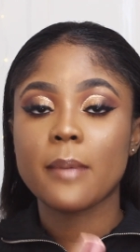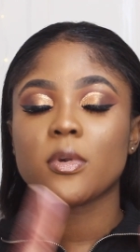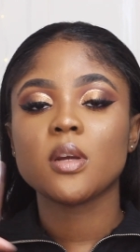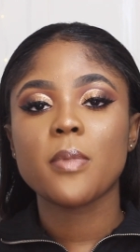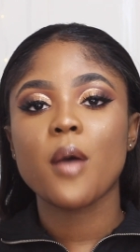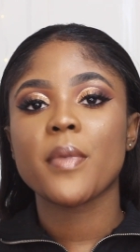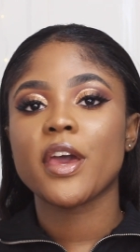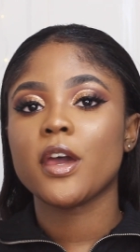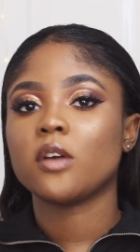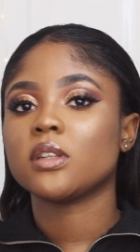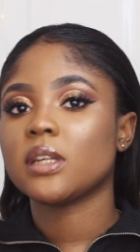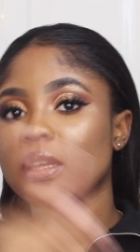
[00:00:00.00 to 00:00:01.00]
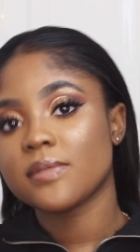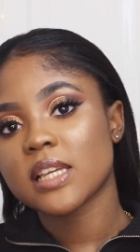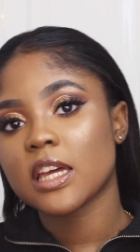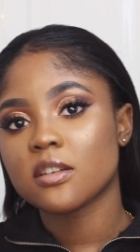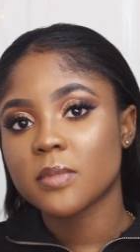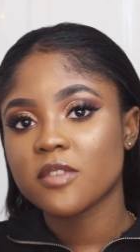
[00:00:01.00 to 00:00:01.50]
I'm going to part my hair on the left
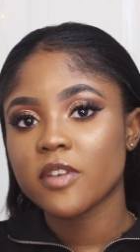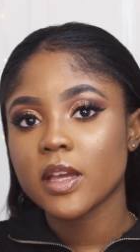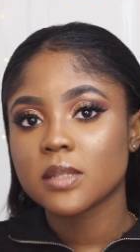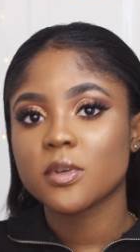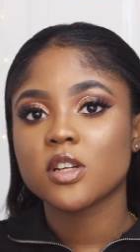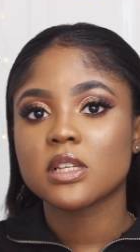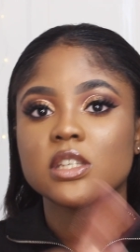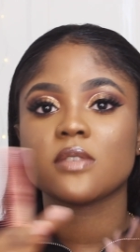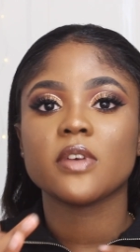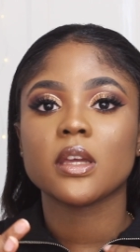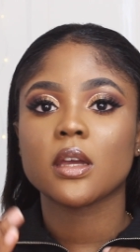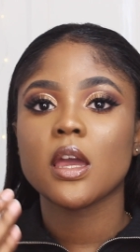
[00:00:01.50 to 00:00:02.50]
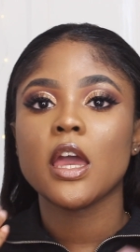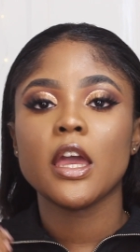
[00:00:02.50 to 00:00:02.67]
side of my face because I just think